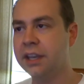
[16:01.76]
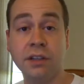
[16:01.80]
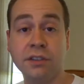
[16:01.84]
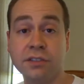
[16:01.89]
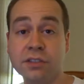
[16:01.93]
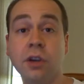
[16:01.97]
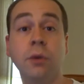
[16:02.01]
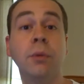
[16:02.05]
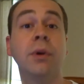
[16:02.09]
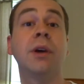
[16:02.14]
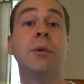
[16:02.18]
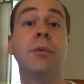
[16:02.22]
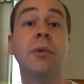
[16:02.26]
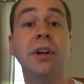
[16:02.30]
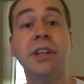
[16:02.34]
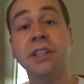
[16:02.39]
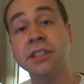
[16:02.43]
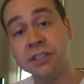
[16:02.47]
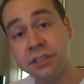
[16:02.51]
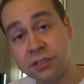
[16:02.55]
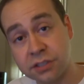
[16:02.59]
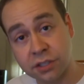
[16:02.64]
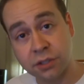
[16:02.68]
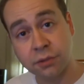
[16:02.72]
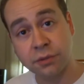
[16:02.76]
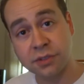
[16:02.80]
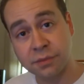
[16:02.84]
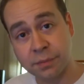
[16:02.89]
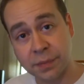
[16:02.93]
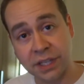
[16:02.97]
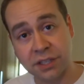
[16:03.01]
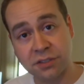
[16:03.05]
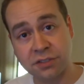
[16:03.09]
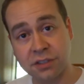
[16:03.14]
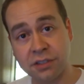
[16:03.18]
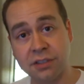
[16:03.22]
So what I wanted to do was
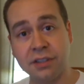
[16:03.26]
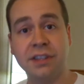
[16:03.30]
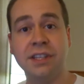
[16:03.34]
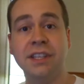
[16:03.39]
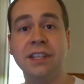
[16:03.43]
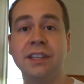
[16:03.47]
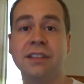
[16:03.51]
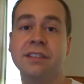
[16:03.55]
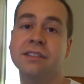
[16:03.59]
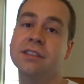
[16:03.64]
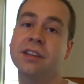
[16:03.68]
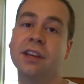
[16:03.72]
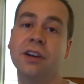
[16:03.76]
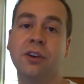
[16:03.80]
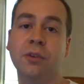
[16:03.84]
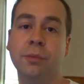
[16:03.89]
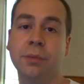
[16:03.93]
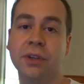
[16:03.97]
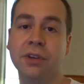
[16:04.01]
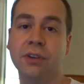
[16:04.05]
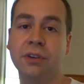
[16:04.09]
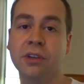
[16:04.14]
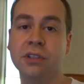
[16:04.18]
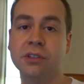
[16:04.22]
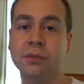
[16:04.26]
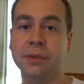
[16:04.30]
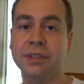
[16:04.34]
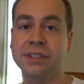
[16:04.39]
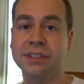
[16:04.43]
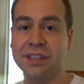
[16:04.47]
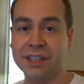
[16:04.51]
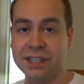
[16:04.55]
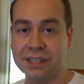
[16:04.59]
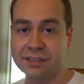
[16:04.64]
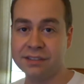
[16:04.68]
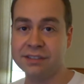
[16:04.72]
make sure that the Intel build
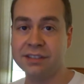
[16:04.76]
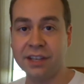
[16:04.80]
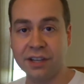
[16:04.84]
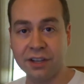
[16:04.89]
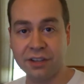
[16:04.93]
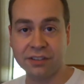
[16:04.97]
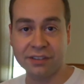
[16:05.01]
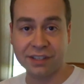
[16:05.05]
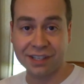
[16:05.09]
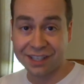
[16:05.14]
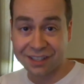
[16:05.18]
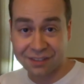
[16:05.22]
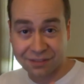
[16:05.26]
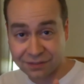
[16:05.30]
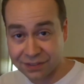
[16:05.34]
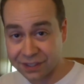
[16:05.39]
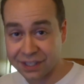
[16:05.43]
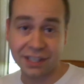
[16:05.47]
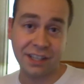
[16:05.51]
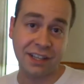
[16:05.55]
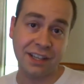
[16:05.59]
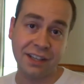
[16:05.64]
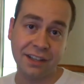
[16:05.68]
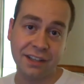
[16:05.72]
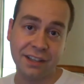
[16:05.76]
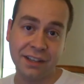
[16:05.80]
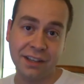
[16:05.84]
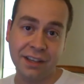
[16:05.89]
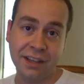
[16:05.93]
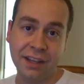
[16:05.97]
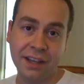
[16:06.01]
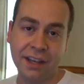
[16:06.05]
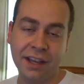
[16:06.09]
was Intel and NVIDIA,